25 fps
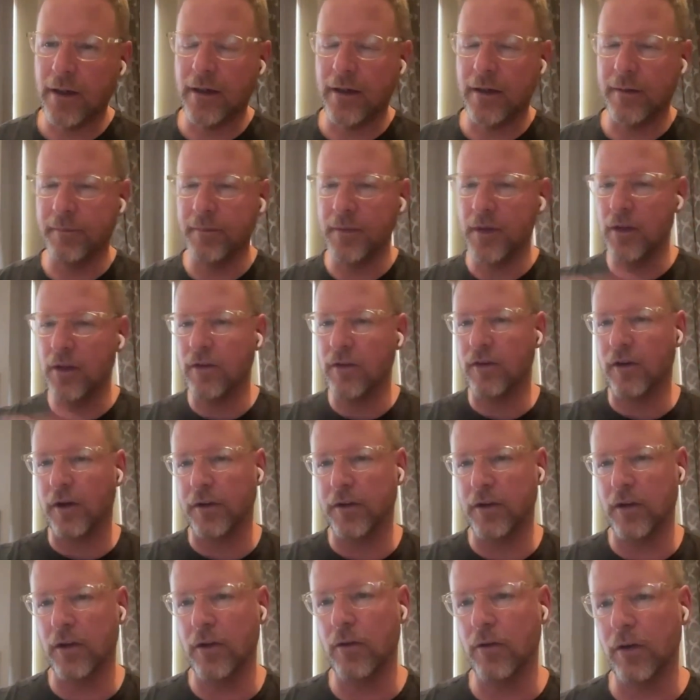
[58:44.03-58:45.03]
Um, you
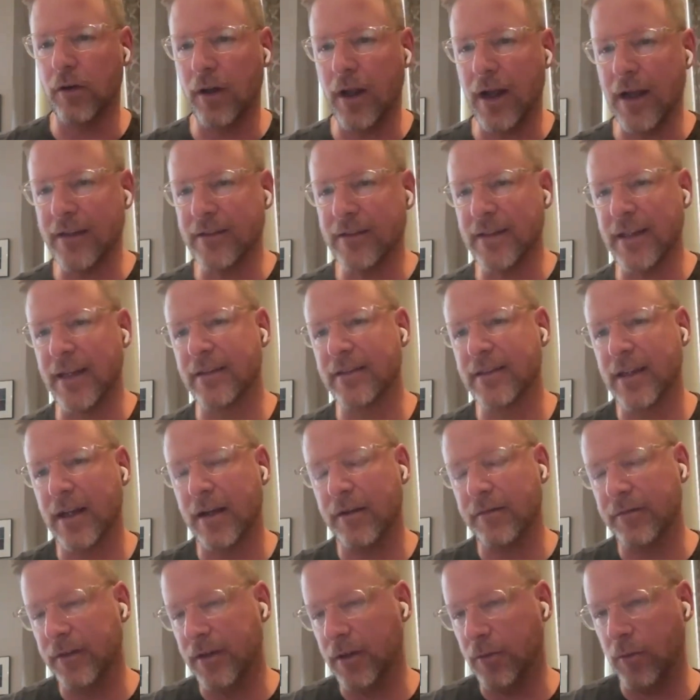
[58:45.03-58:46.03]
start to utilize that
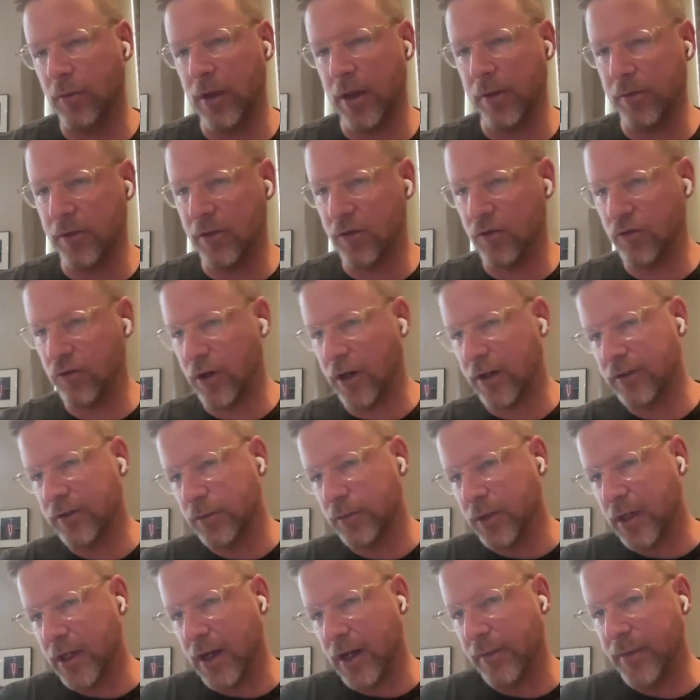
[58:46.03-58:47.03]
stuff, and they would,
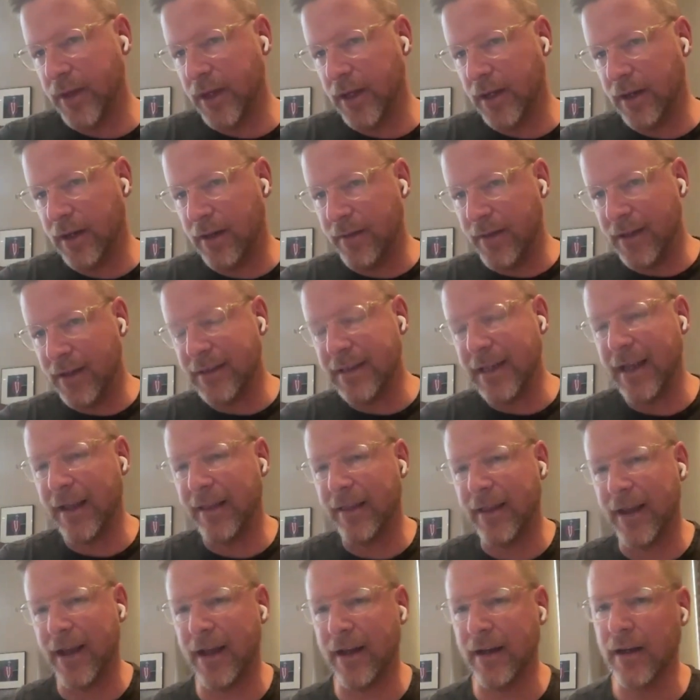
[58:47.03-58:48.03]
trucks would come in and then
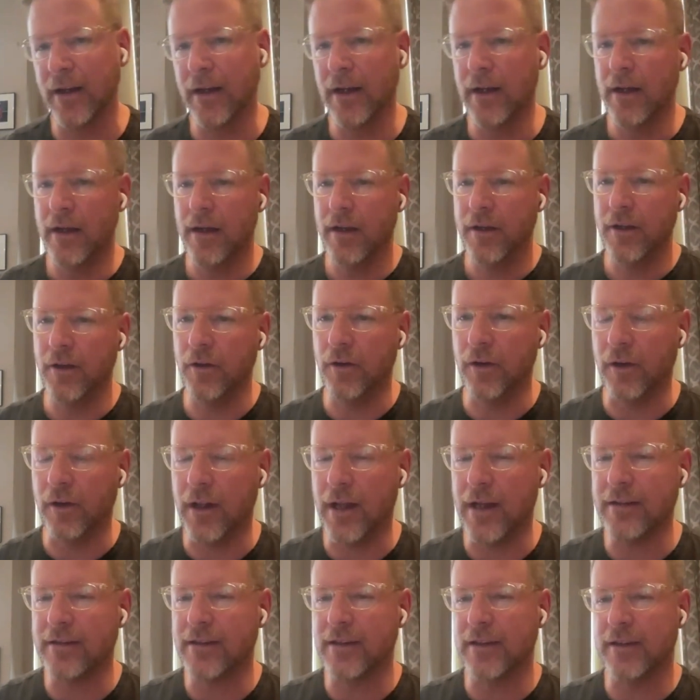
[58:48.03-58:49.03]
take that,
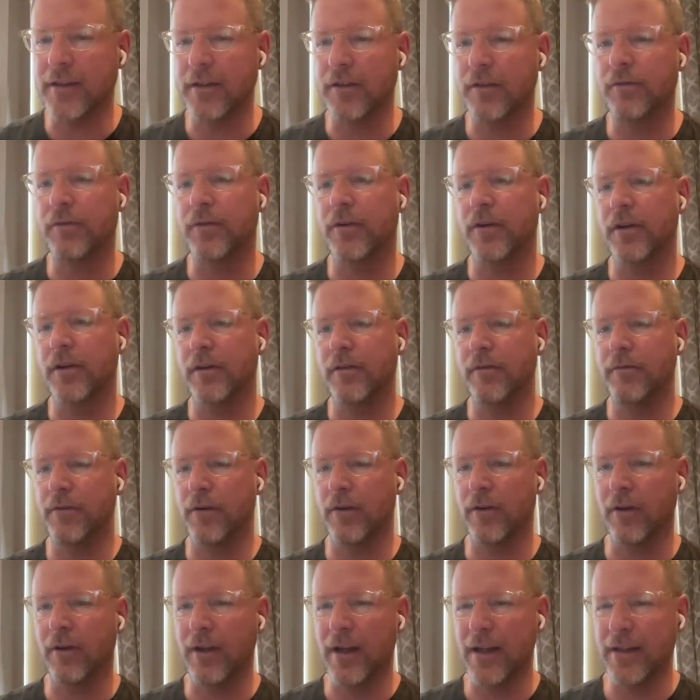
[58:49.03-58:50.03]
utilize it as fer
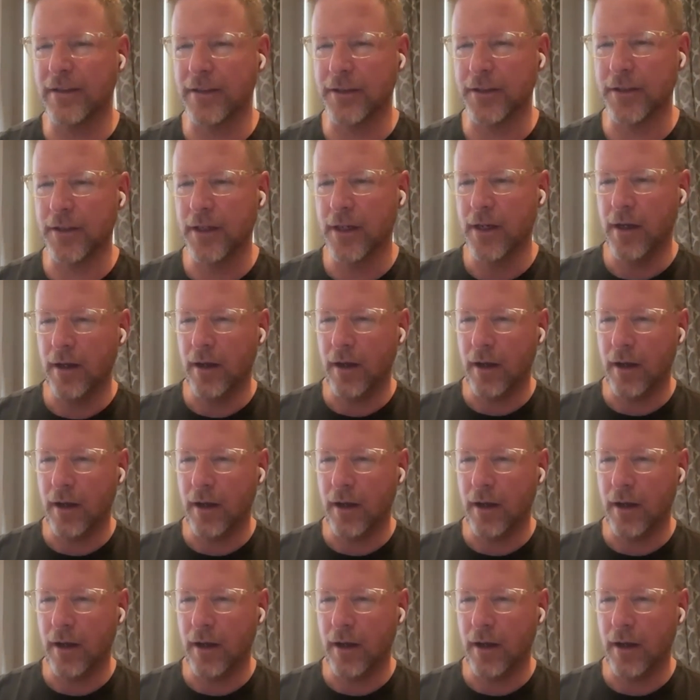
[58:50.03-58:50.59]
fertilizer.